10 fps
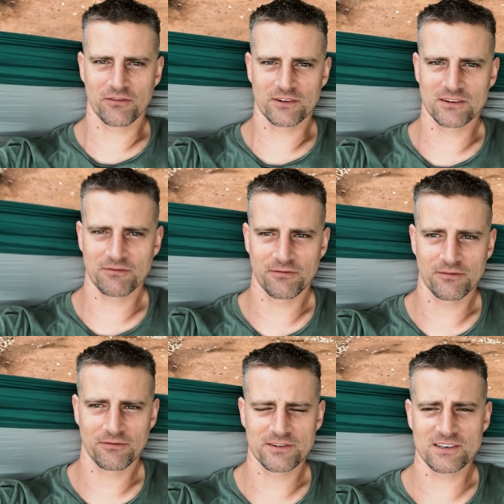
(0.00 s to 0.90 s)

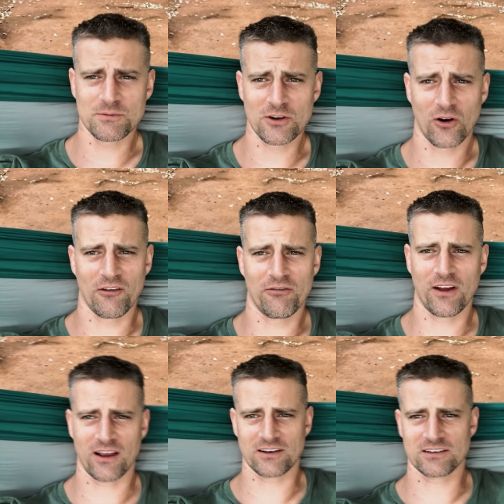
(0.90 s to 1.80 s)
It seems only
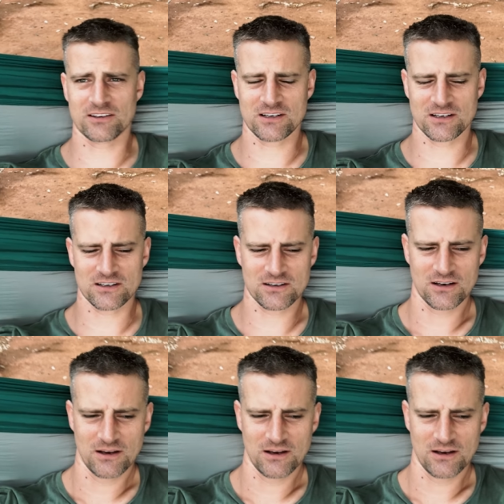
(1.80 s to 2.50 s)
fair since he's